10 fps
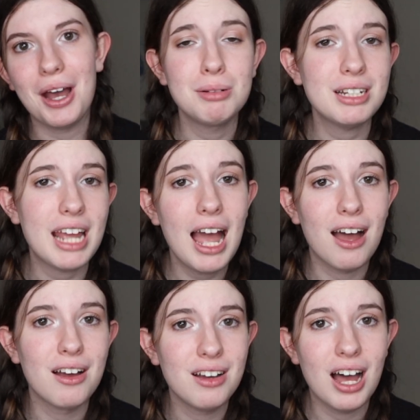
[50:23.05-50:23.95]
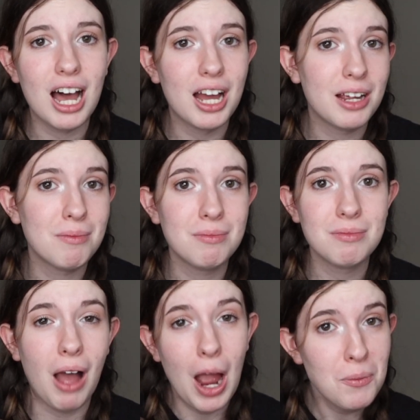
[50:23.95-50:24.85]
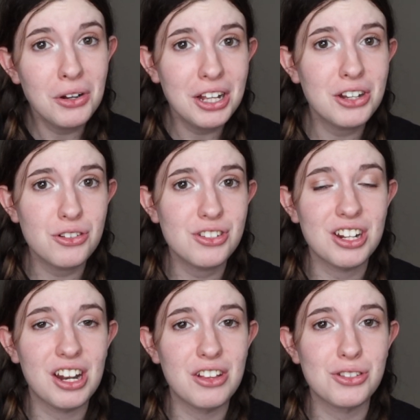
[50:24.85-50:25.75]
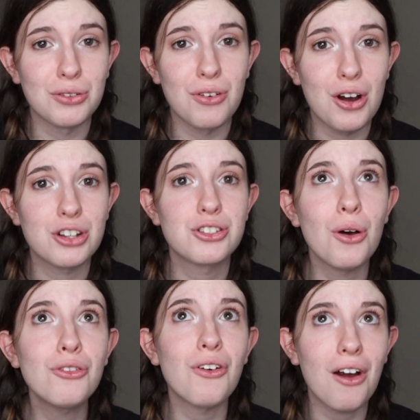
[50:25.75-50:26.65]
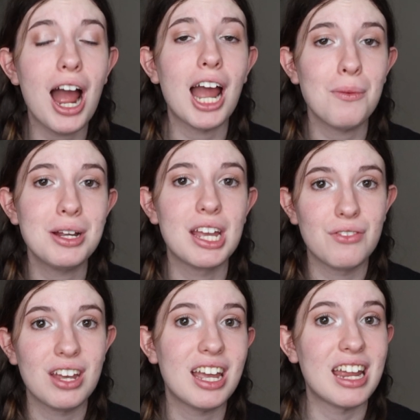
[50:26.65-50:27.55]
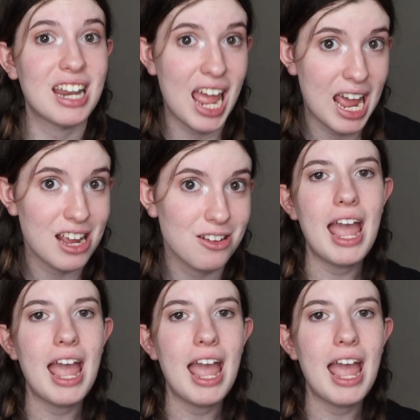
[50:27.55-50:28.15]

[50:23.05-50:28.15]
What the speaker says: But yeah, I'm really interested in it so far. So far, I would give it an A.